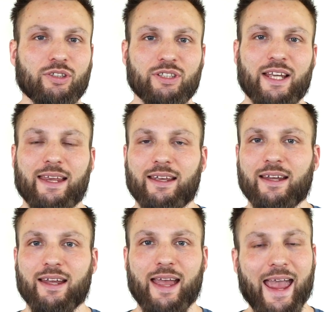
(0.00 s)
to take
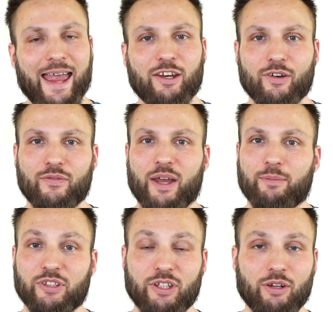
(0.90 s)
any of
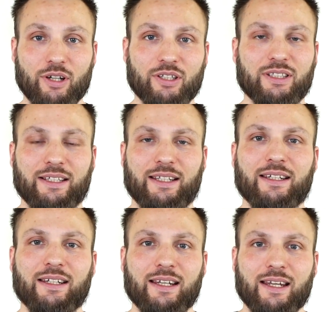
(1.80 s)
them seriously.